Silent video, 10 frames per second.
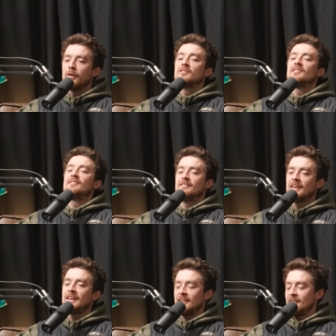but to
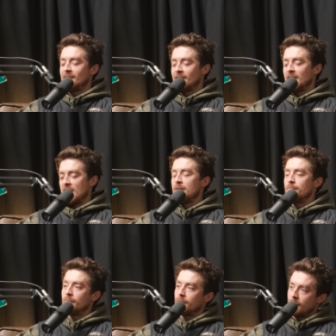see
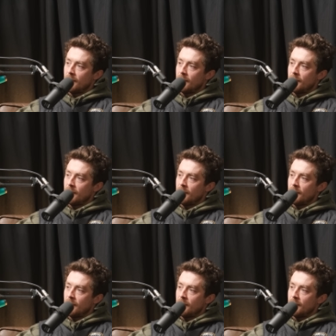him